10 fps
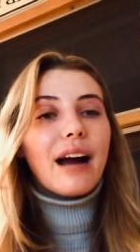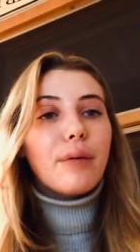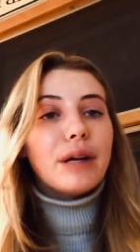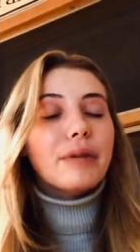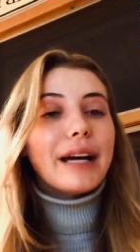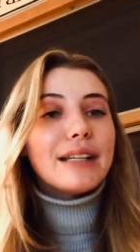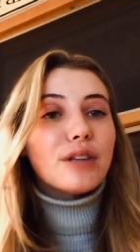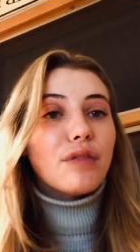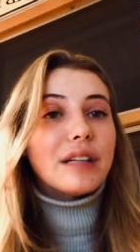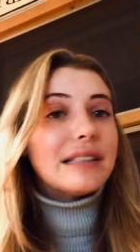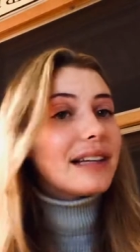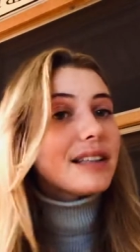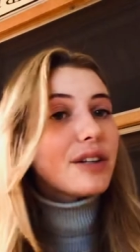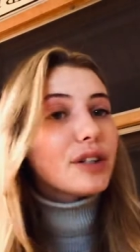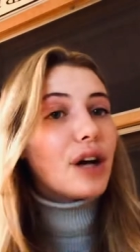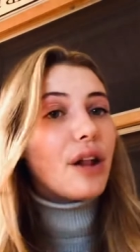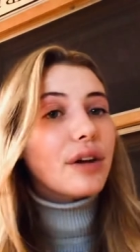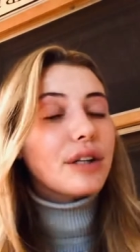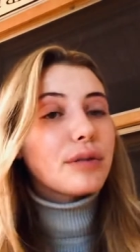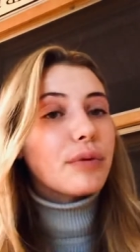We raised over
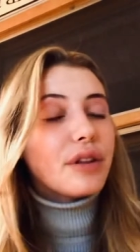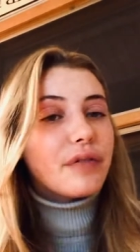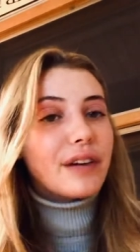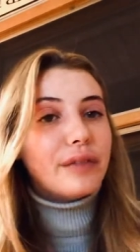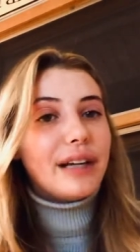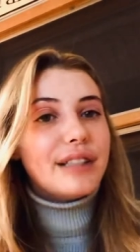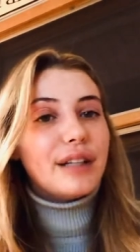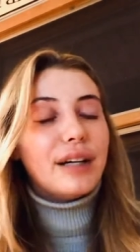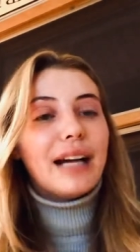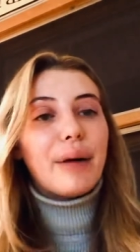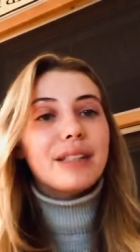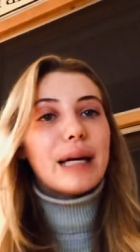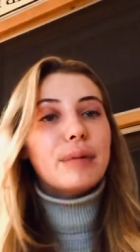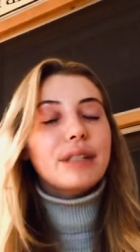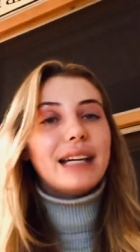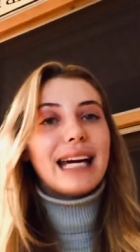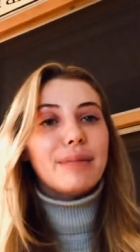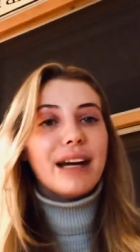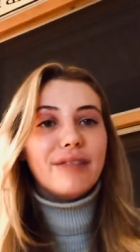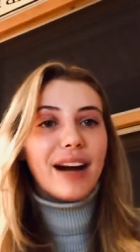$600 with the fundraiser, and I was able to hand
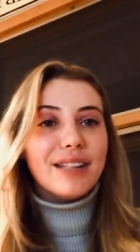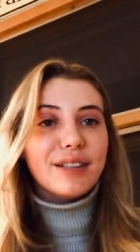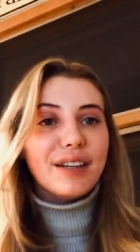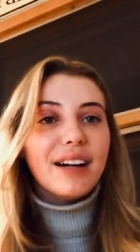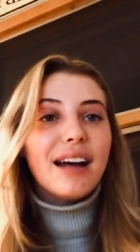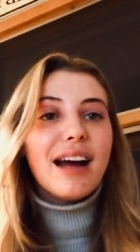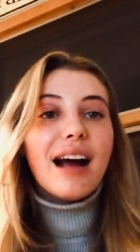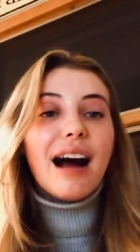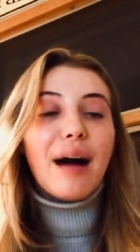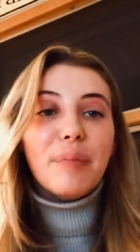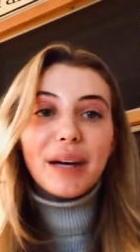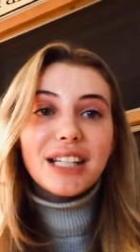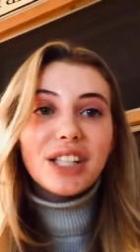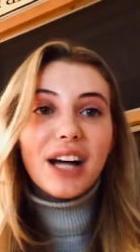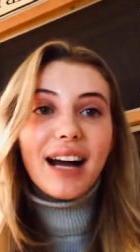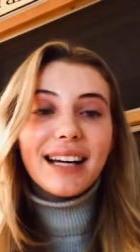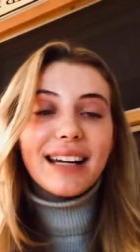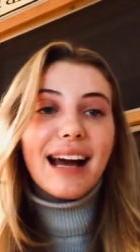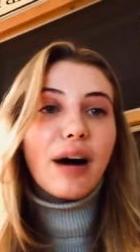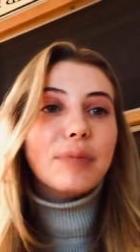my advisor a big check and
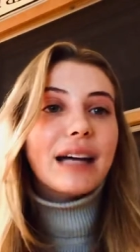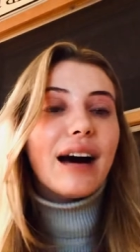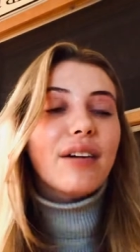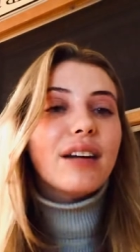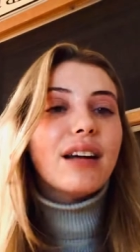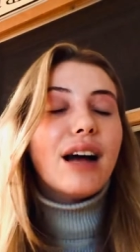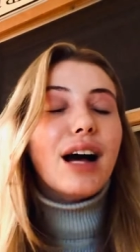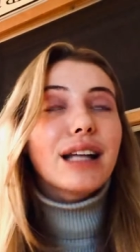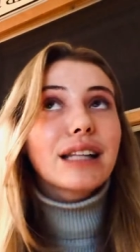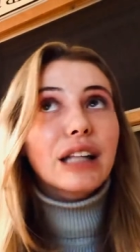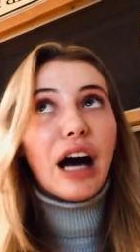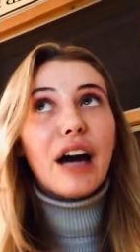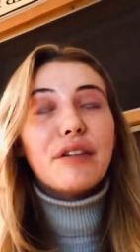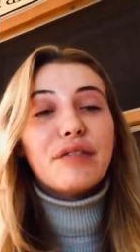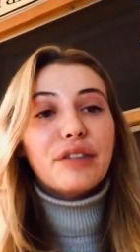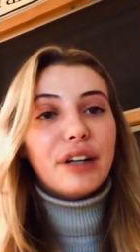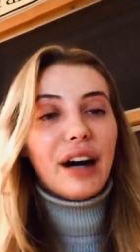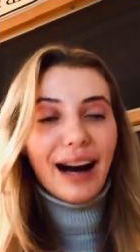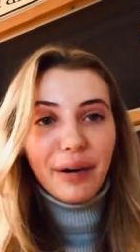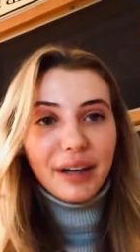helped out a lot for
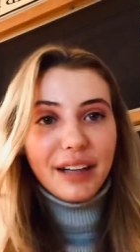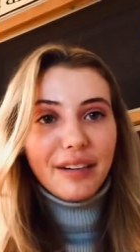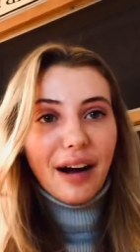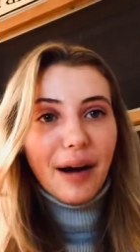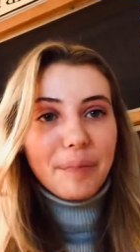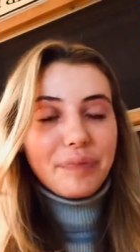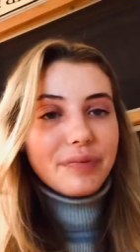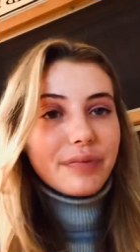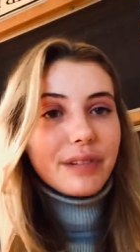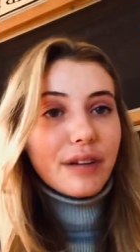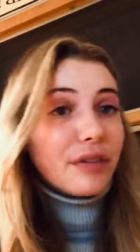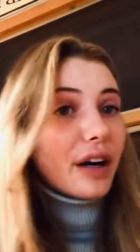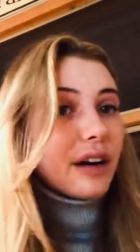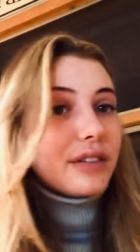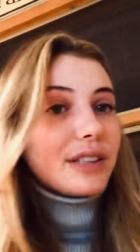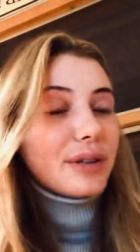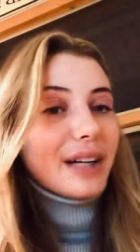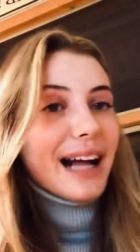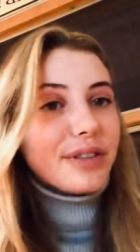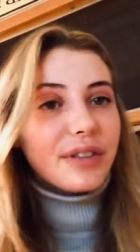our um, for our student
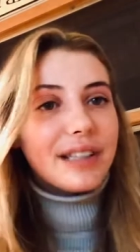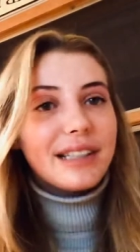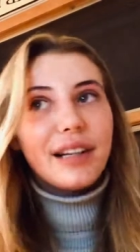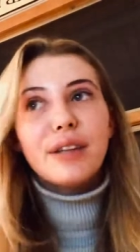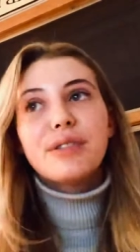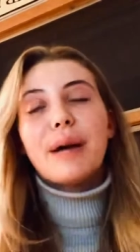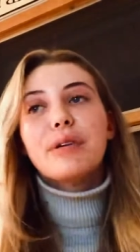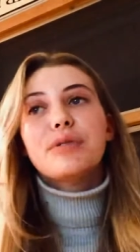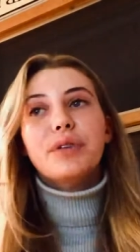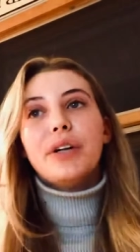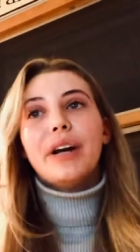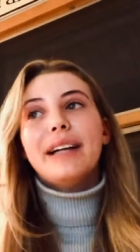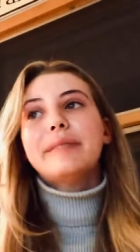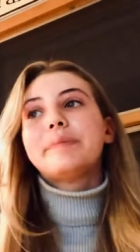council this year. So that was really great.